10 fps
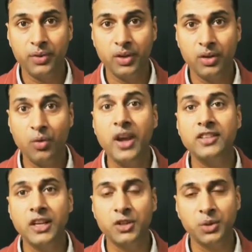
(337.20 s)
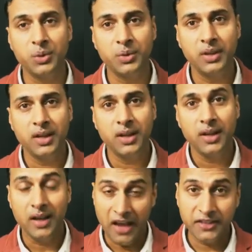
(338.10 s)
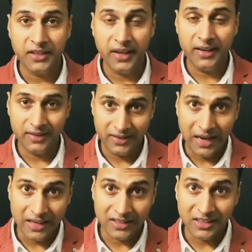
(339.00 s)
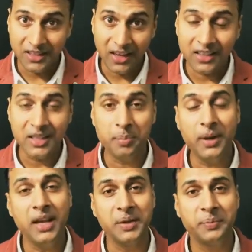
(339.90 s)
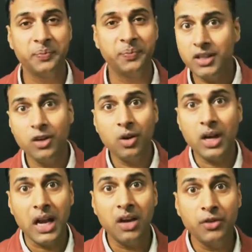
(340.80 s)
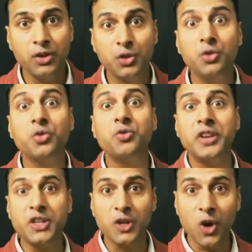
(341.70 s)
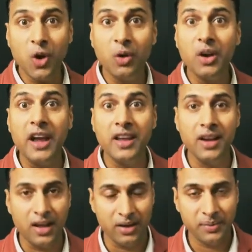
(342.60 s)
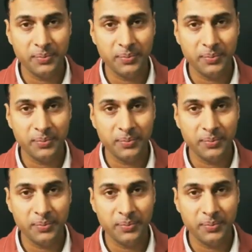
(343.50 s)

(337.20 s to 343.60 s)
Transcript: Why is that so? I said, that is the trick they play. They are not allow you to withdraw INR.